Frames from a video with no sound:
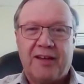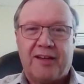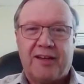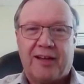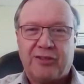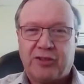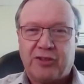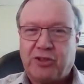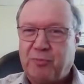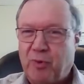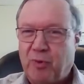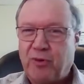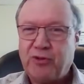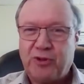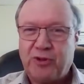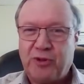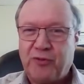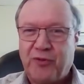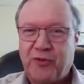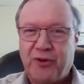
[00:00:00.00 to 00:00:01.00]
Because as
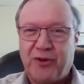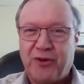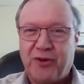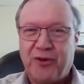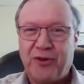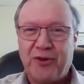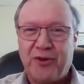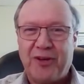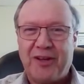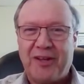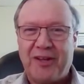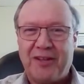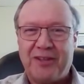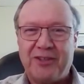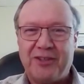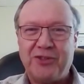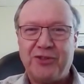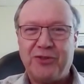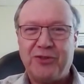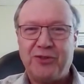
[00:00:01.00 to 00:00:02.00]
most of your uh,
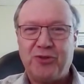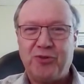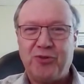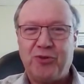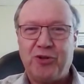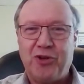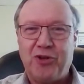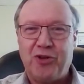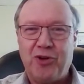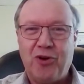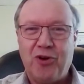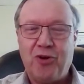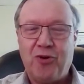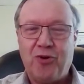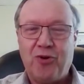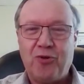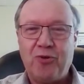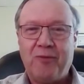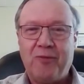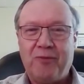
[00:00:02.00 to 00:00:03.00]
listeners would
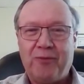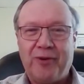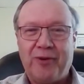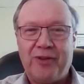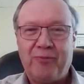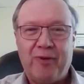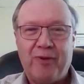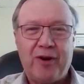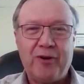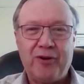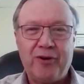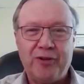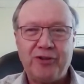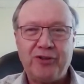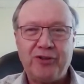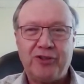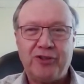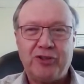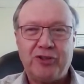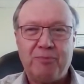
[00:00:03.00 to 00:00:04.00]
know, with rare
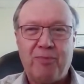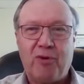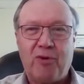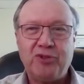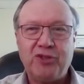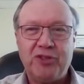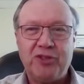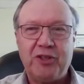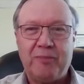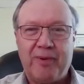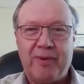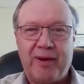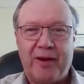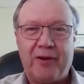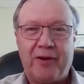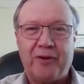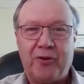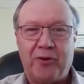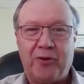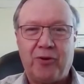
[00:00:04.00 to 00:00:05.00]
earths, it's mostly
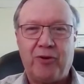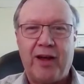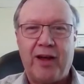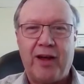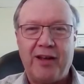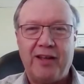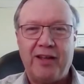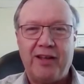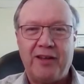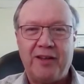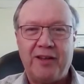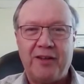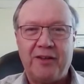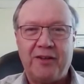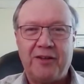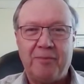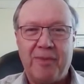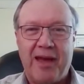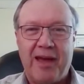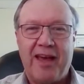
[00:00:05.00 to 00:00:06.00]
about creating the
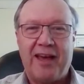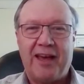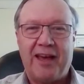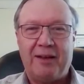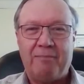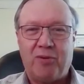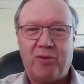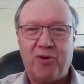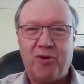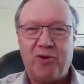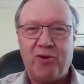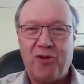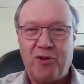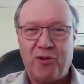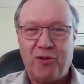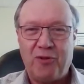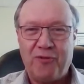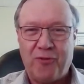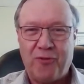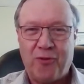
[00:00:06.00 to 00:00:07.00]
demand
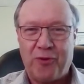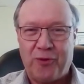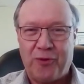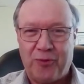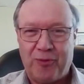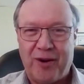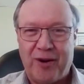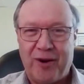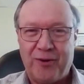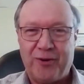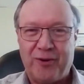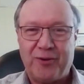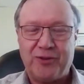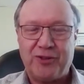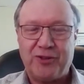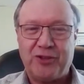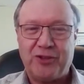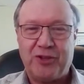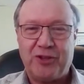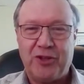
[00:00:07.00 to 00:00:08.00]
pull for the rare
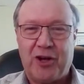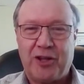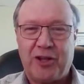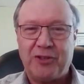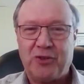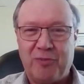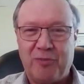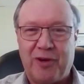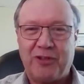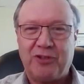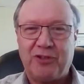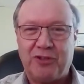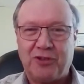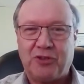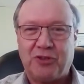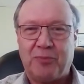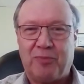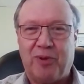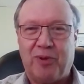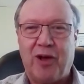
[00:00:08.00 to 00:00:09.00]
earths and not so much the
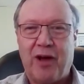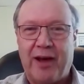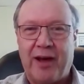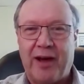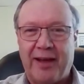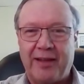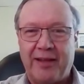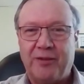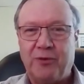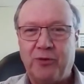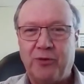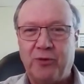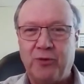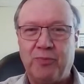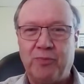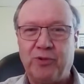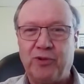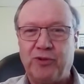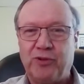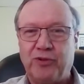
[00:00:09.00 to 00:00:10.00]
supply. The new
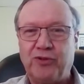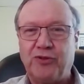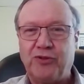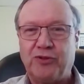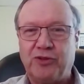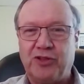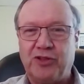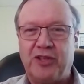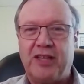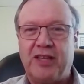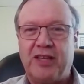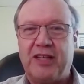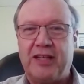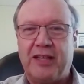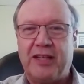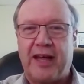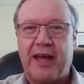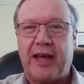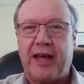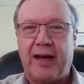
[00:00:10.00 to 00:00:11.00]
producers
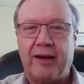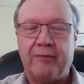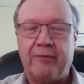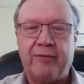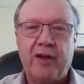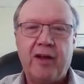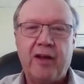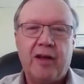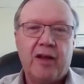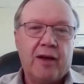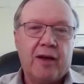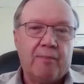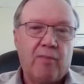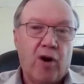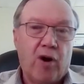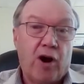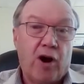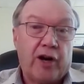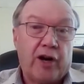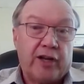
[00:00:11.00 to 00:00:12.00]
need to have
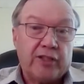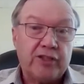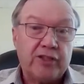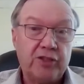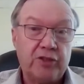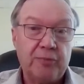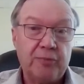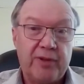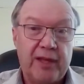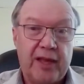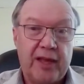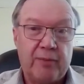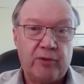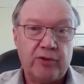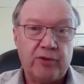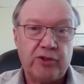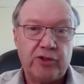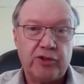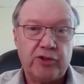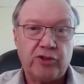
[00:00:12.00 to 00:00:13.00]
markets to be
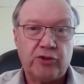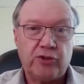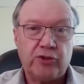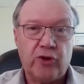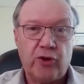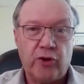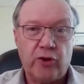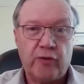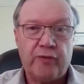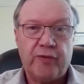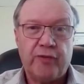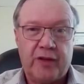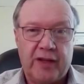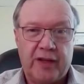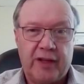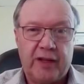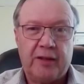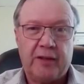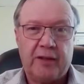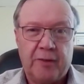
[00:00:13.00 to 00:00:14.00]
able to serve
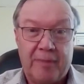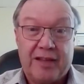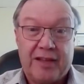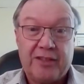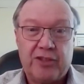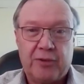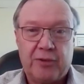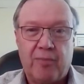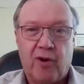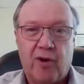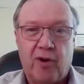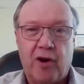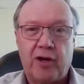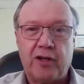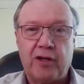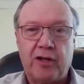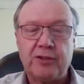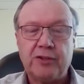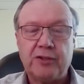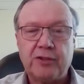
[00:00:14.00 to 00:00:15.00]
in domestic
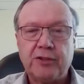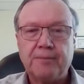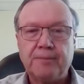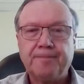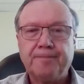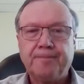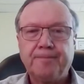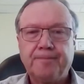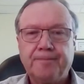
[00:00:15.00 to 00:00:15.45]
markets.